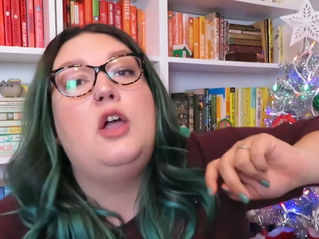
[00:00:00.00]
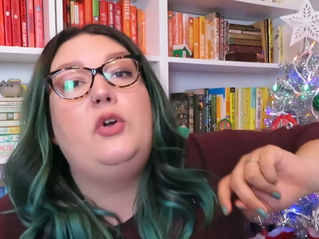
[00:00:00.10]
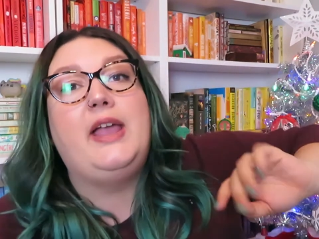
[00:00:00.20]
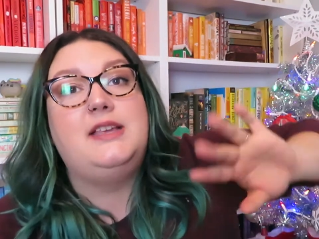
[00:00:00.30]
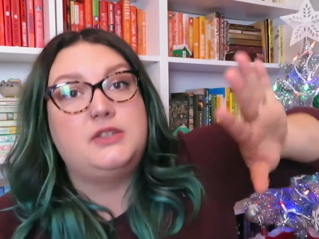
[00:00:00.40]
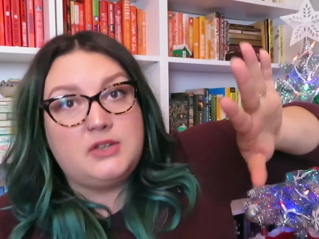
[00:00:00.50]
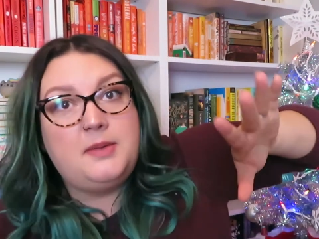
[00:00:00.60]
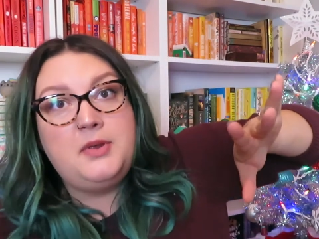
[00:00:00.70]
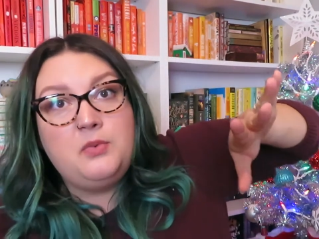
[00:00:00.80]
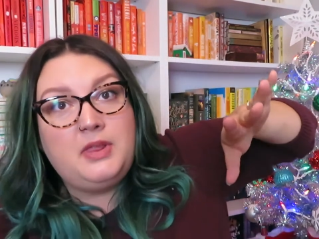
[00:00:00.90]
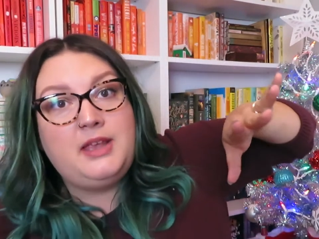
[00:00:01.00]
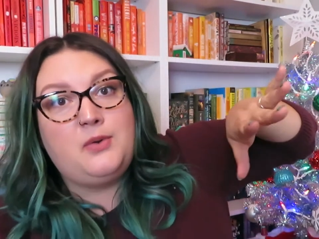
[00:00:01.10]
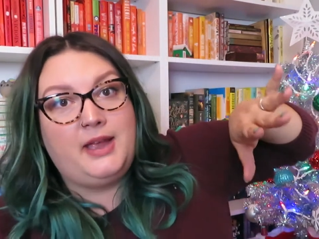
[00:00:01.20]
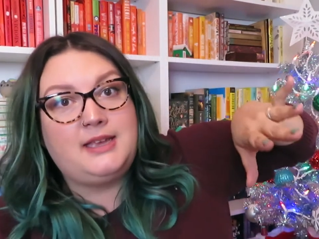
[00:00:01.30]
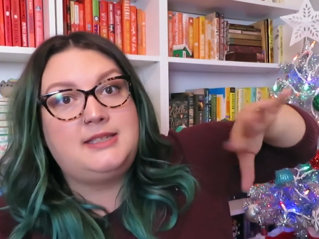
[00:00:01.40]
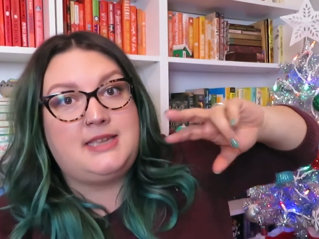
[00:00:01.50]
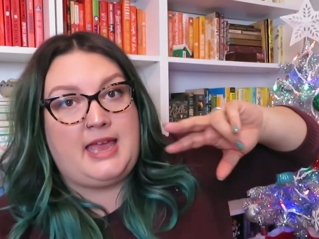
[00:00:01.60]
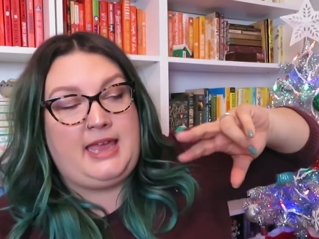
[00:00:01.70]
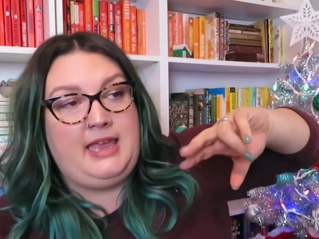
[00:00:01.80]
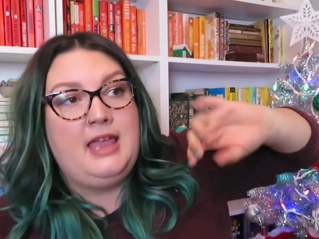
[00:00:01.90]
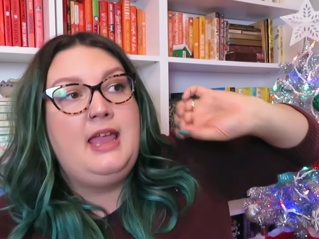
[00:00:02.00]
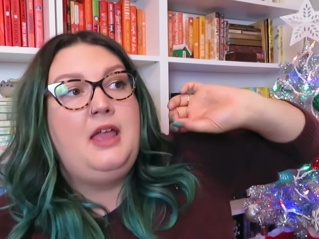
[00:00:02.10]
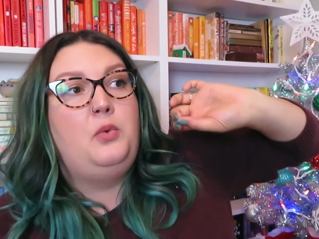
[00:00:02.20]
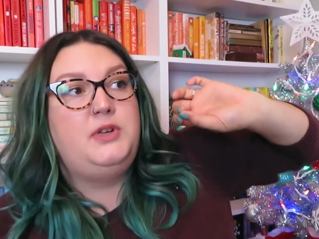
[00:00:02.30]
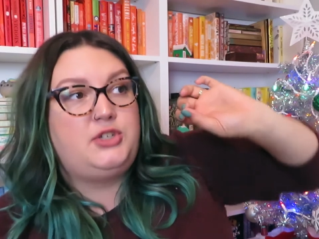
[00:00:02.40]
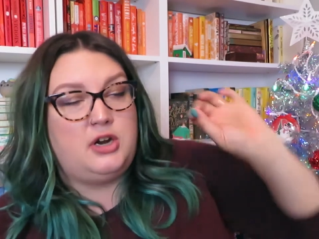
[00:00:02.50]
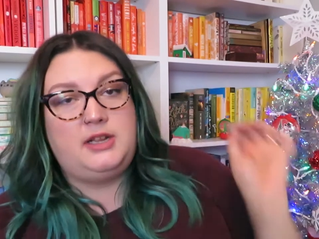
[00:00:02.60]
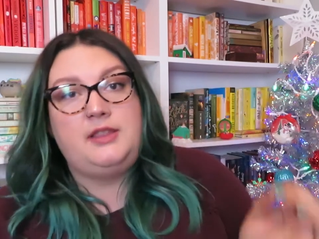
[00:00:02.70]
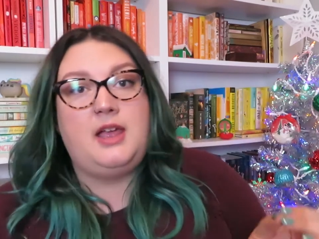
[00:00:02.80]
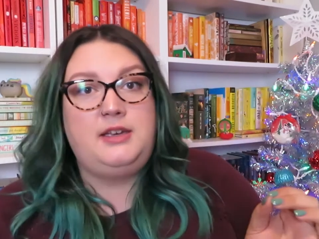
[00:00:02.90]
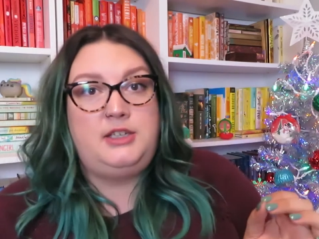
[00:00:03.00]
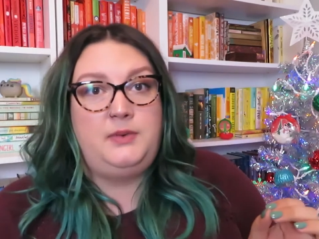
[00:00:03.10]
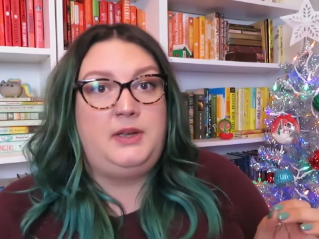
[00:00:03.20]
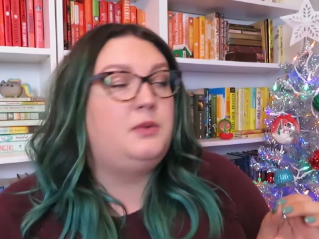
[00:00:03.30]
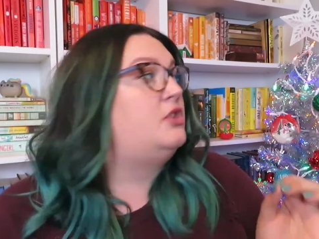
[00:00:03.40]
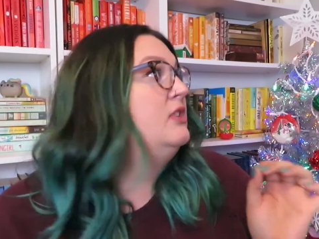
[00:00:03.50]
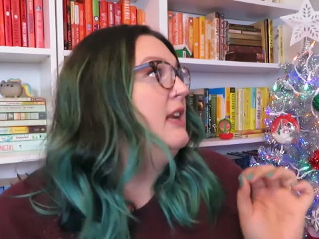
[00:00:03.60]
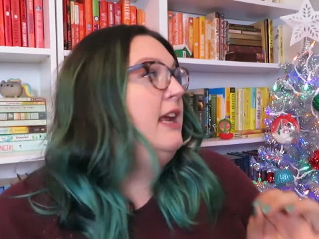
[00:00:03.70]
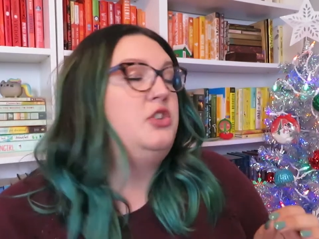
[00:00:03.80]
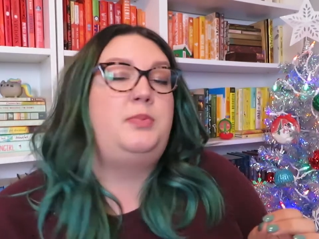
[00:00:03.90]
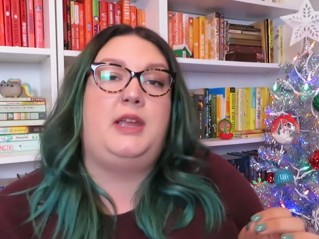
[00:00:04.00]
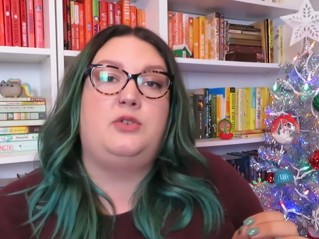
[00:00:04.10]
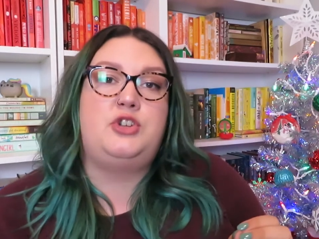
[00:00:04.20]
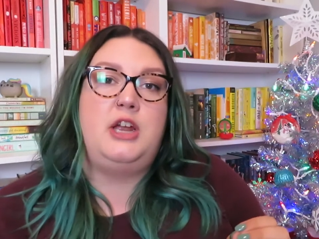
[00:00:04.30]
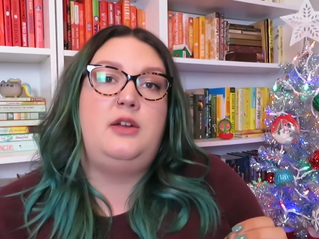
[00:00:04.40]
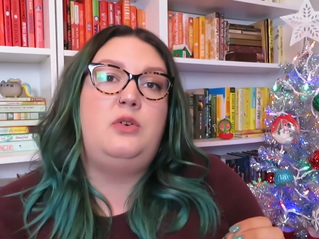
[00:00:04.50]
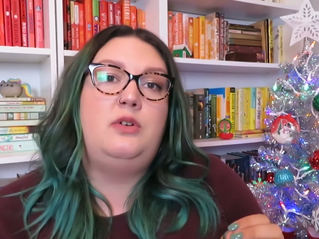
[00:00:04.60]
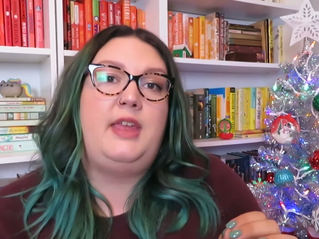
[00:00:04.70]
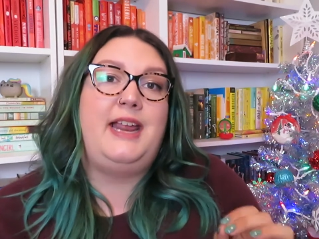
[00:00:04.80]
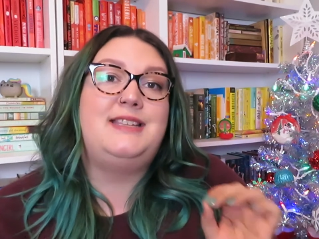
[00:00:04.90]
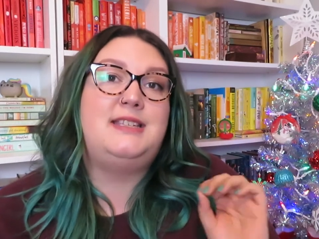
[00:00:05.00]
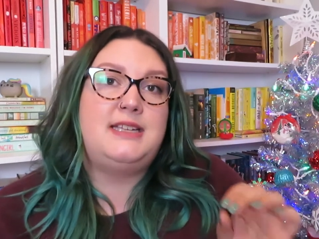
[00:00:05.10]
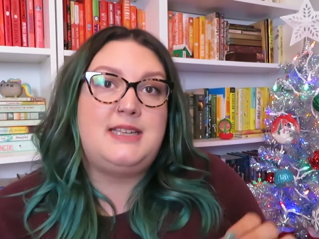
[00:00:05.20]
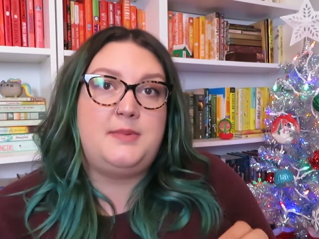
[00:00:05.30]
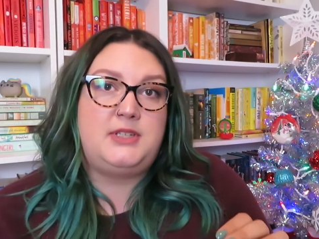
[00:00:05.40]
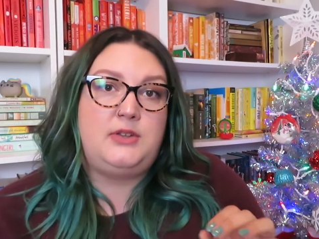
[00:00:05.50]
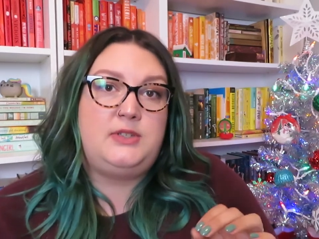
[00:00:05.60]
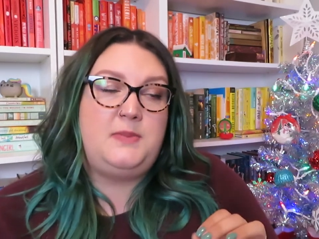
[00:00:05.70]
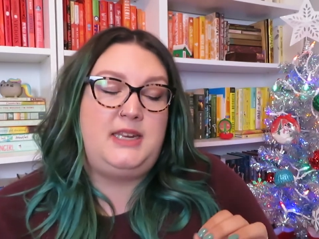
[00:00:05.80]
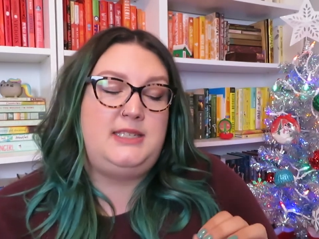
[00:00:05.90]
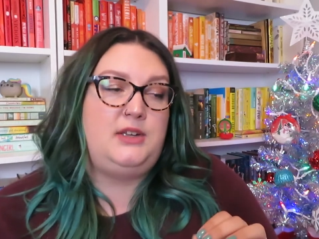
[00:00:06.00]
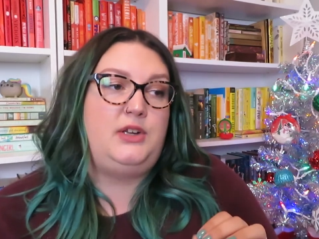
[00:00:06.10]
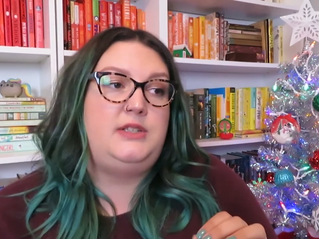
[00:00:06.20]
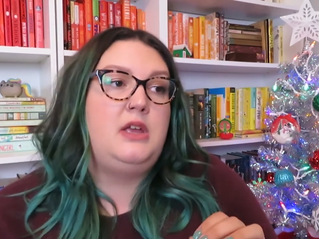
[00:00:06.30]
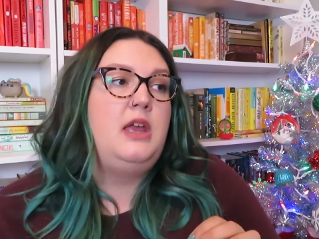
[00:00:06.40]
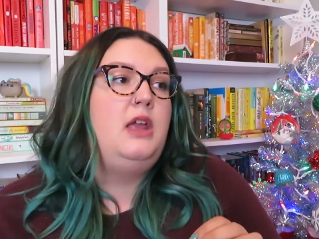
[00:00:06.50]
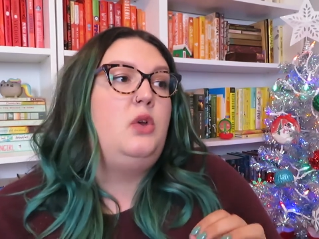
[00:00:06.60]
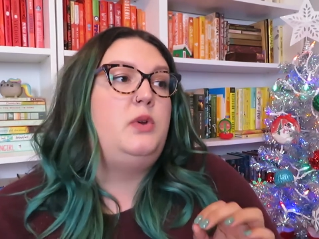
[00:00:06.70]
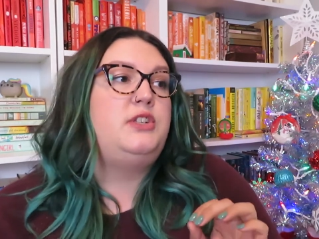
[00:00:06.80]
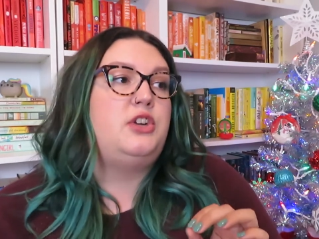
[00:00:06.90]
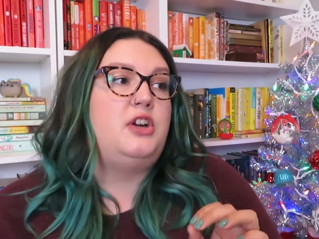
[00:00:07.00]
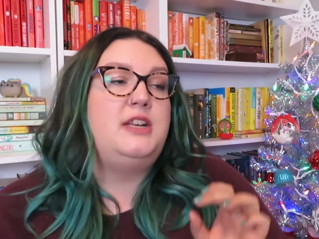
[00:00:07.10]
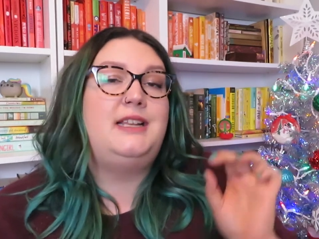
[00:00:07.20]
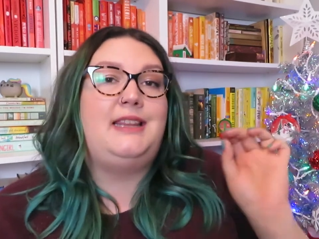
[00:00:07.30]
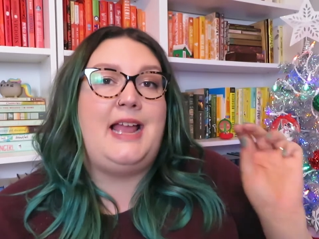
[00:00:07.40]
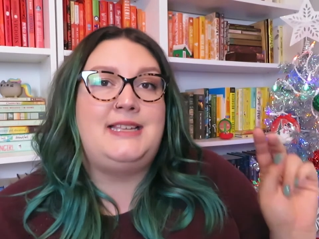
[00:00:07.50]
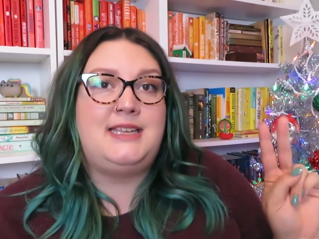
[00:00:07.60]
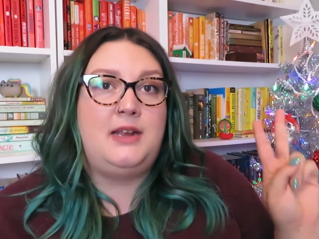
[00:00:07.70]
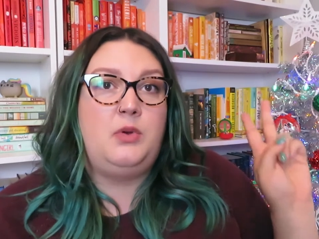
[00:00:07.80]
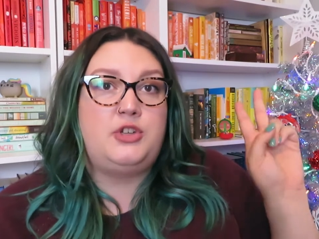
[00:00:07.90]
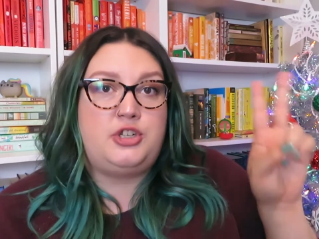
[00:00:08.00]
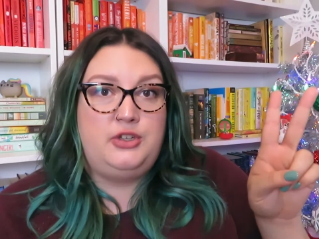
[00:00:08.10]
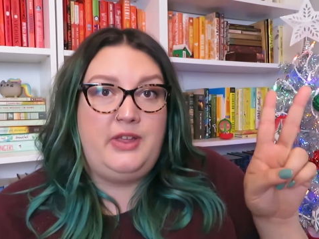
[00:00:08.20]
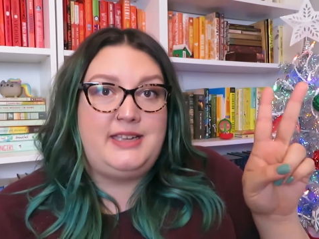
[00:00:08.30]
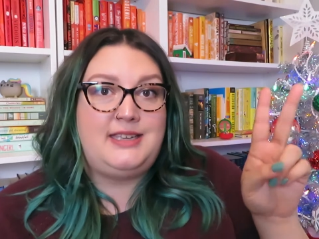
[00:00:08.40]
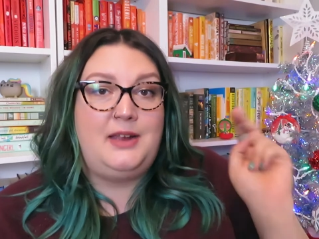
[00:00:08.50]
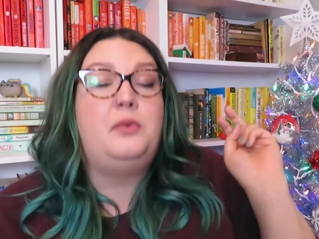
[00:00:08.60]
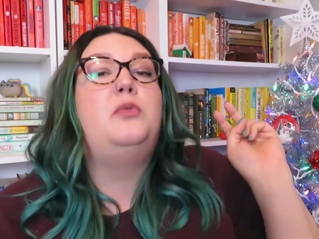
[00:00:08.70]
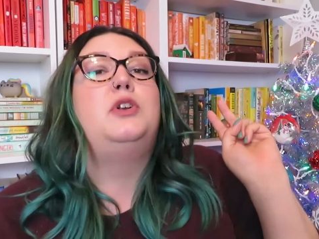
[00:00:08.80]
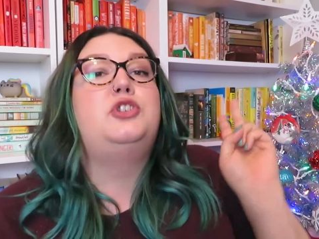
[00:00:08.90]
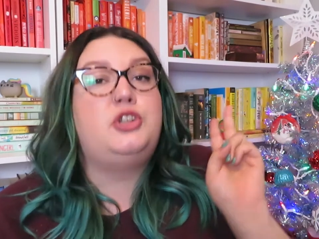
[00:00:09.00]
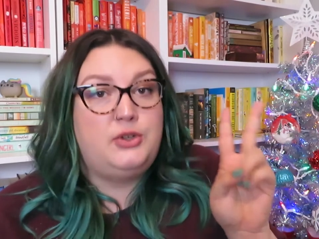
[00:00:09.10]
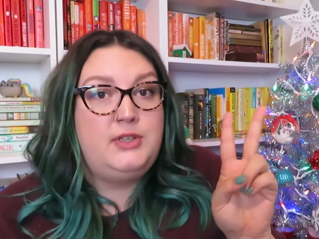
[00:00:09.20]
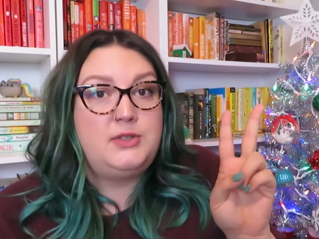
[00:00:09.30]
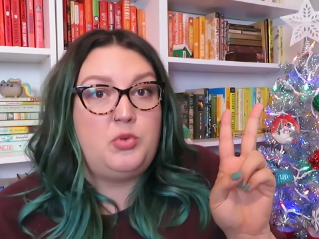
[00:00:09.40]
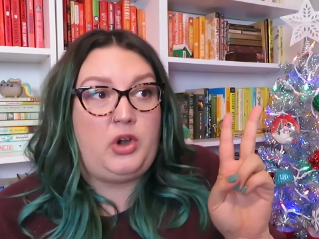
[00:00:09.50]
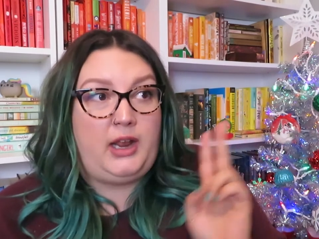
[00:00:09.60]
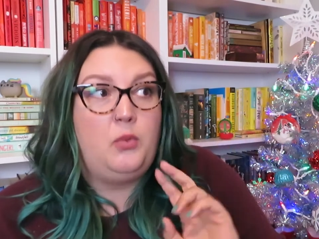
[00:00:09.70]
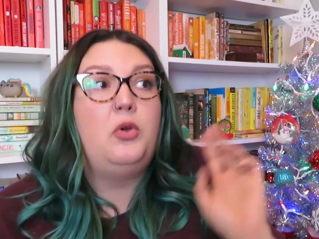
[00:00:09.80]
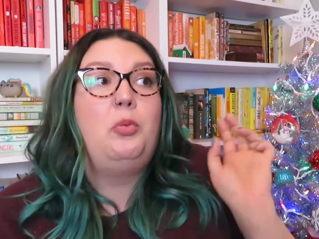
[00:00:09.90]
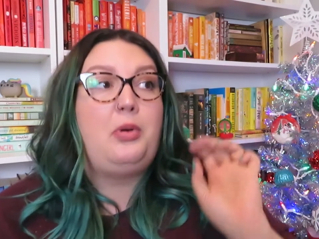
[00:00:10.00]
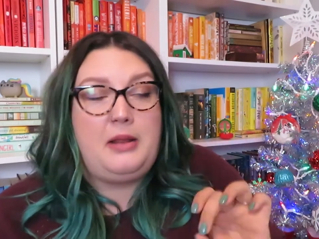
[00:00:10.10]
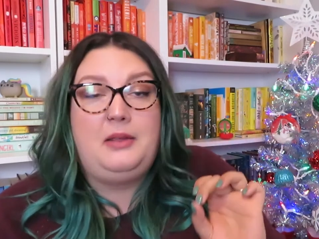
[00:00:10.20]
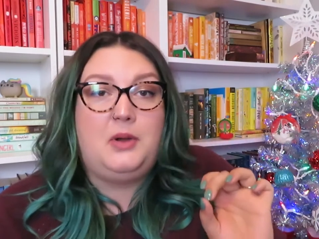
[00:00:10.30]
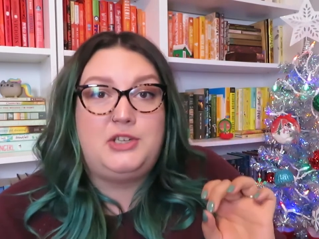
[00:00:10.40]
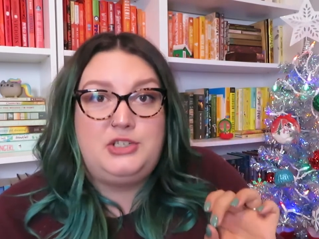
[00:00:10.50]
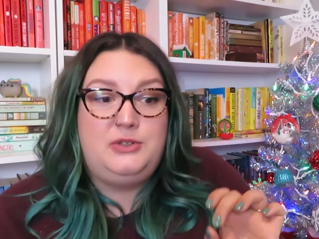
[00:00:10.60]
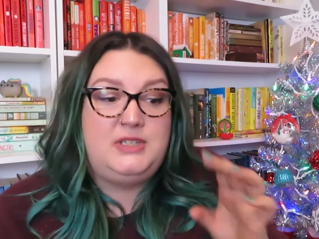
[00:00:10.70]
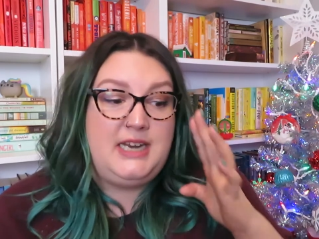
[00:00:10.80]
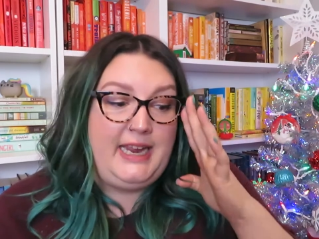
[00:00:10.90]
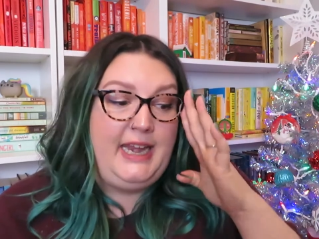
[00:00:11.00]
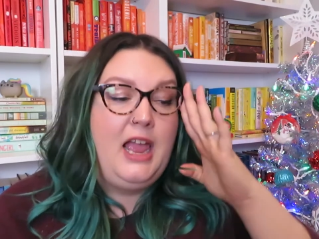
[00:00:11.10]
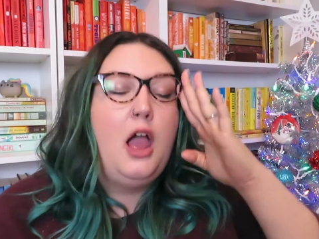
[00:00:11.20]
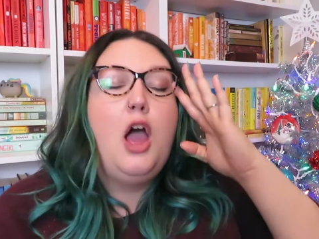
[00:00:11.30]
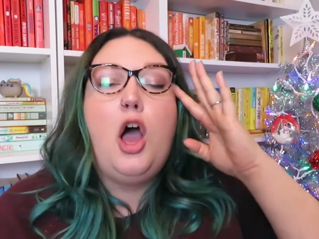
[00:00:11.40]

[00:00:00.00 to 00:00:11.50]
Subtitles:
Okay, so let me really quick say, we started The Undoing, which is an HBO show that has 6 episodes, miniseries. We started it last night, watched 2 last night, we've watched 2 this morning, we will probably watch 2 tonight.